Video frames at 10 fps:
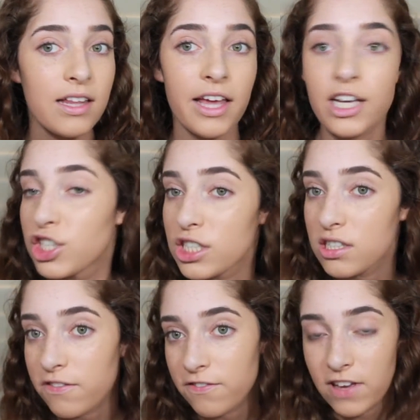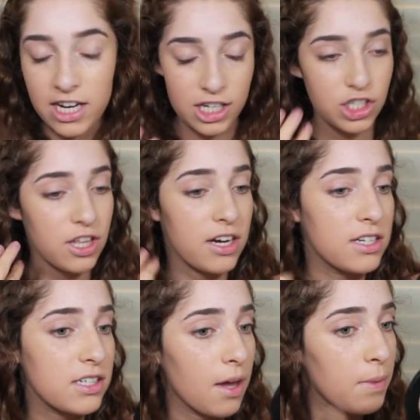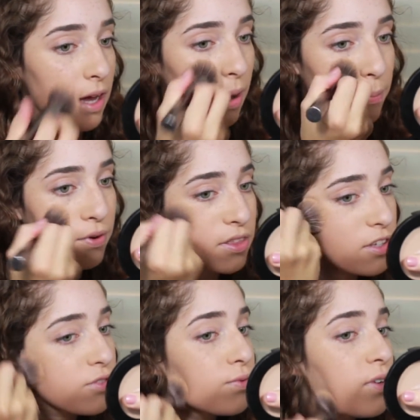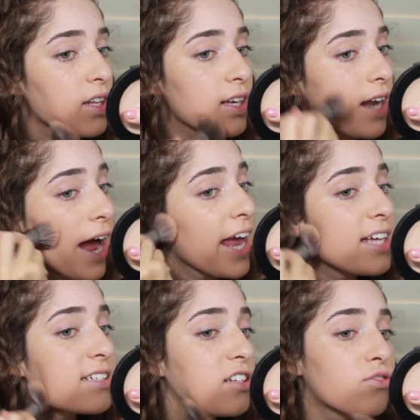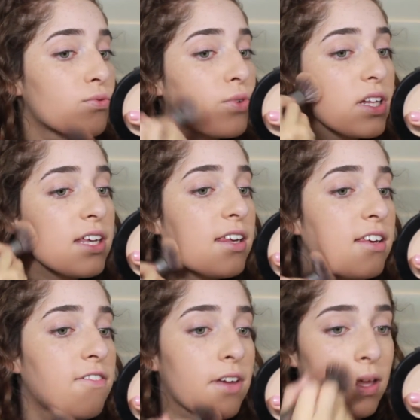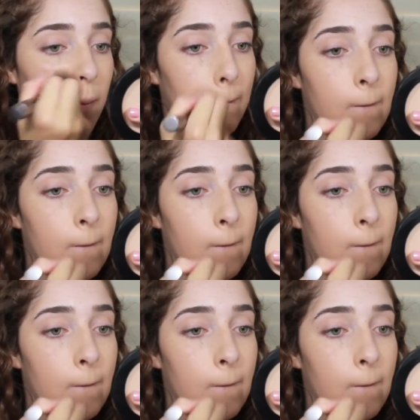Like, just the finish that it's coming up with is really nice. It's really even.